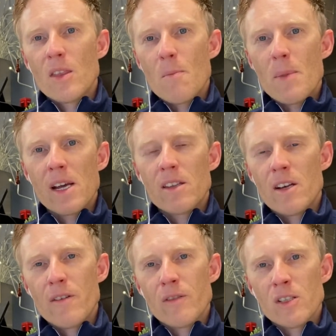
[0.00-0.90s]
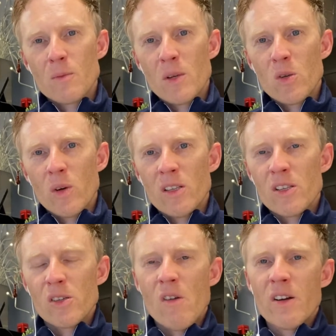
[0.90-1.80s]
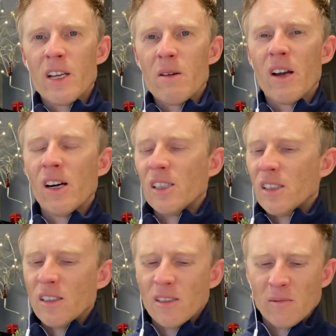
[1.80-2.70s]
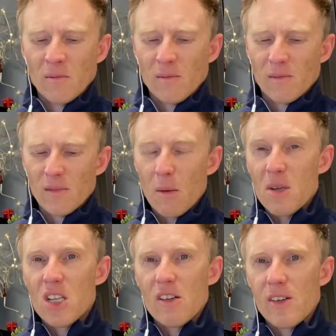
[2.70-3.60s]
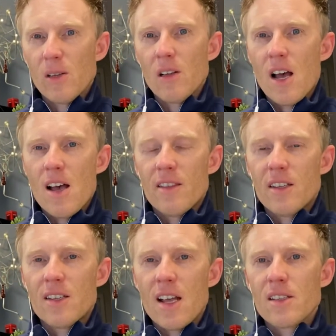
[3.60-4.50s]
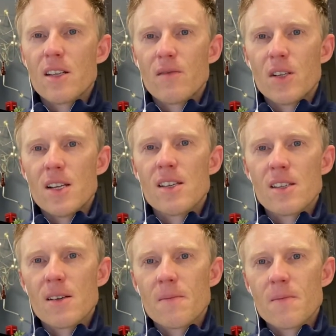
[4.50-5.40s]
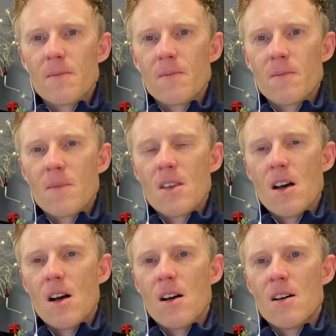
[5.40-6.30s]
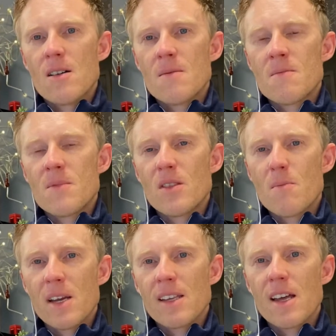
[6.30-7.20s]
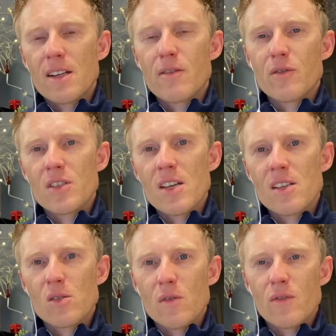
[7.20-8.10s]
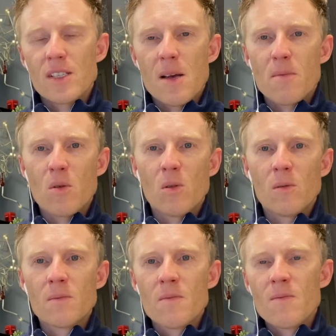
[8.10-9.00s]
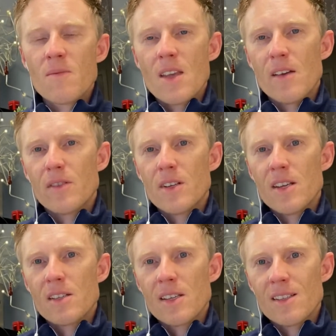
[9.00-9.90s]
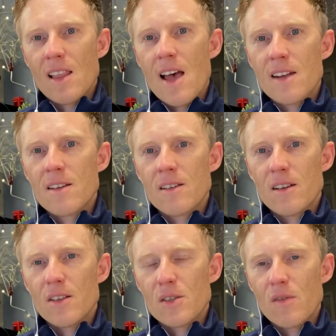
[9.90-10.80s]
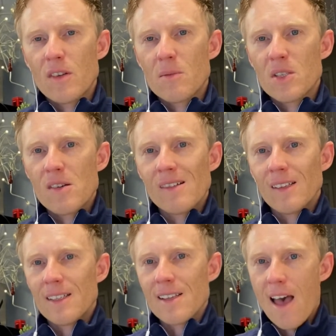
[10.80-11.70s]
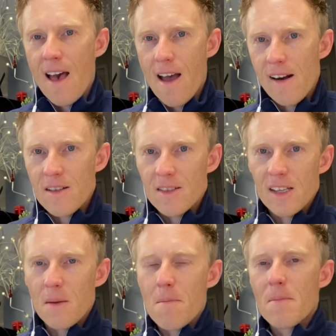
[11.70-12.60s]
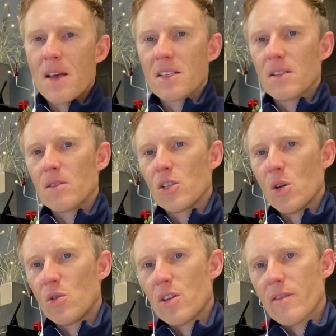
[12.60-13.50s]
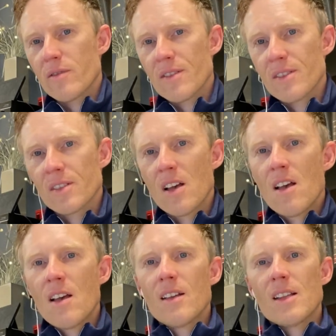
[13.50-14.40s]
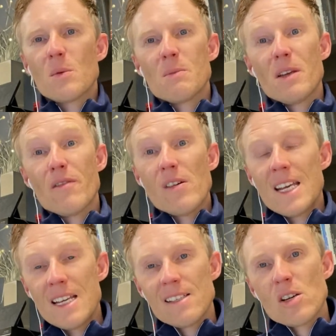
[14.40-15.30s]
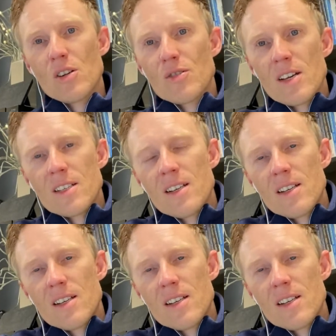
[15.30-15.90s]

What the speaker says: bigger the difference between the surrounding material and the density of the disc, the bigger that difference is. So, for example, if the disc is lead and the surrounding material is air, that's a huge difference. That would be a very easy contrast